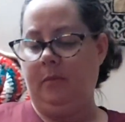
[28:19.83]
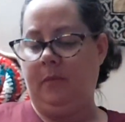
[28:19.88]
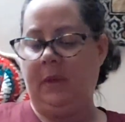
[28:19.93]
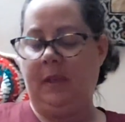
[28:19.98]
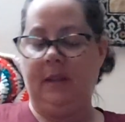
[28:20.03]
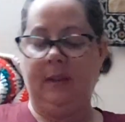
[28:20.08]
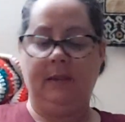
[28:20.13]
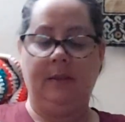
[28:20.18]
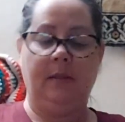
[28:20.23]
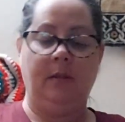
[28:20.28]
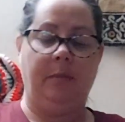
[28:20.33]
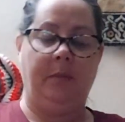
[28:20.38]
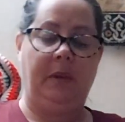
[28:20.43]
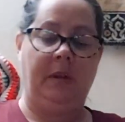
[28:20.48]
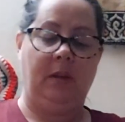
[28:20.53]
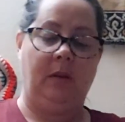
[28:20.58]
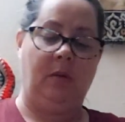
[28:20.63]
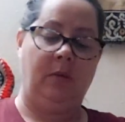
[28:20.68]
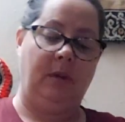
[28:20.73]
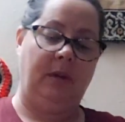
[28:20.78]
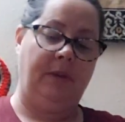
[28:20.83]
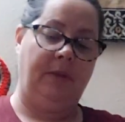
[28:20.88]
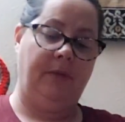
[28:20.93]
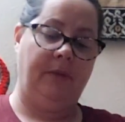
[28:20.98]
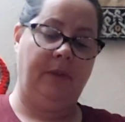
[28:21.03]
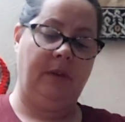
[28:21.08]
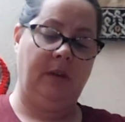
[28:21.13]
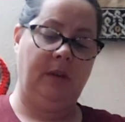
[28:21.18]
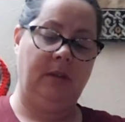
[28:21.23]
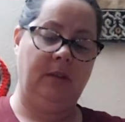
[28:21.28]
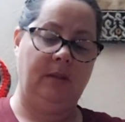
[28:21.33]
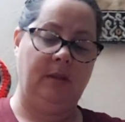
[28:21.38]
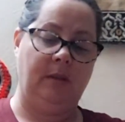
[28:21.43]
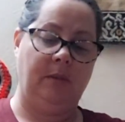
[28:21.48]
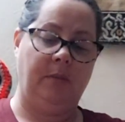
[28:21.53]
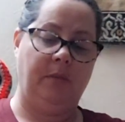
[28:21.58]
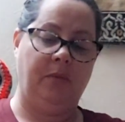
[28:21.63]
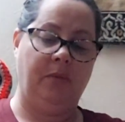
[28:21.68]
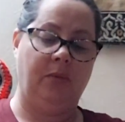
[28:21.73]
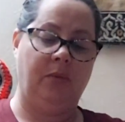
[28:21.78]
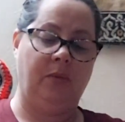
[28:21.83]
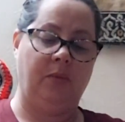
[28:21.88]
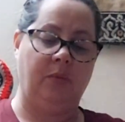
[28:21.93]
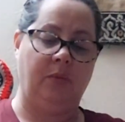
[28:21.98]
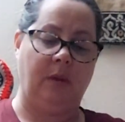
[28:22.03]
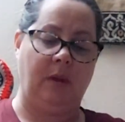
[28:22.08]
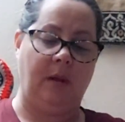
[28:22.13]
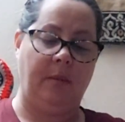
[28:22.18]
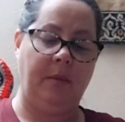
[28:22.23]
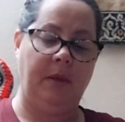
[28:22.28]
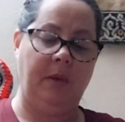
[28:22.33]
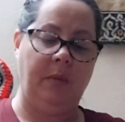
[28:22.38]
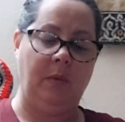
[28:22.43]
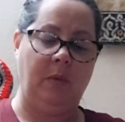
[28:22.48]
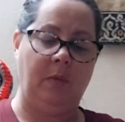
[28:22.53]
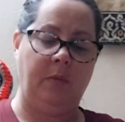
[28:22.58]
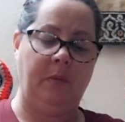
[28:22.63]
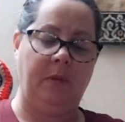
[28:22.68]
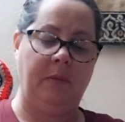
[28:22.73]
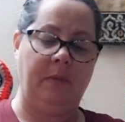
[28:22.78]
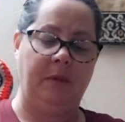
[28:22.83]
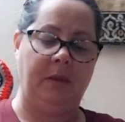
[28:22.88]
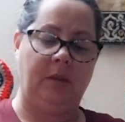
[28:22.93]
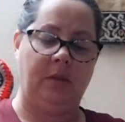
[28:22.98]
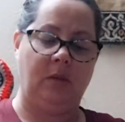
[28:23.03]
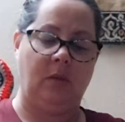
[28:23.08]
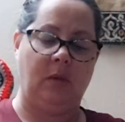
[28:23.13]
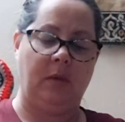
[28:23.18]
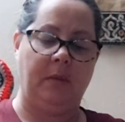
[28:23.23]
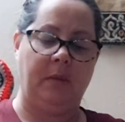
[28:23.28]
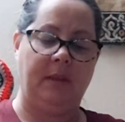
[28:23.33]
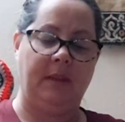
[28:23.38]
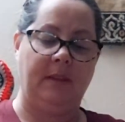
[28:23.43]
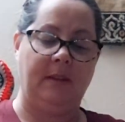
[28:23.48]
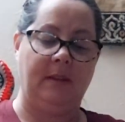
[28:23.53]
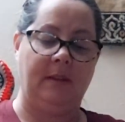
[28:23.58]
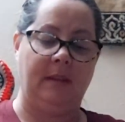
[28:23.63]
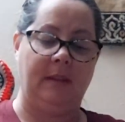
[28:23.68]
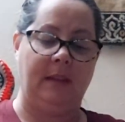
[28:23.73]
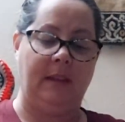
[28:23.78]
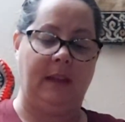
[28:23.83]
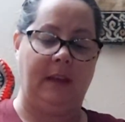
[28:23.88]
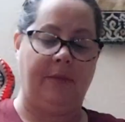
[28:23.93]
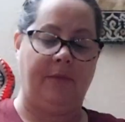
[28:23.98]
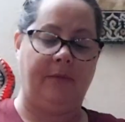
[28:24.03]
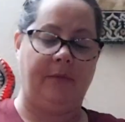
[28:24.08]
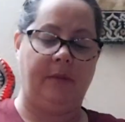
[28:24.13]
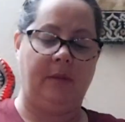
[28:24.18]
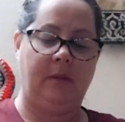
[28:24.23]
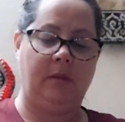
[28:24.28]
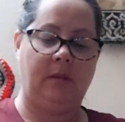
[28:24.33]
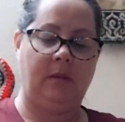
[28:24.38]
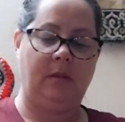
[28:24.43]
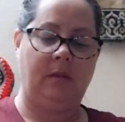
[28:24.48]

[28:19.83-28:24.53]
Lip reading: Because it'll be the 21st, so there probably won't be much ornaments left.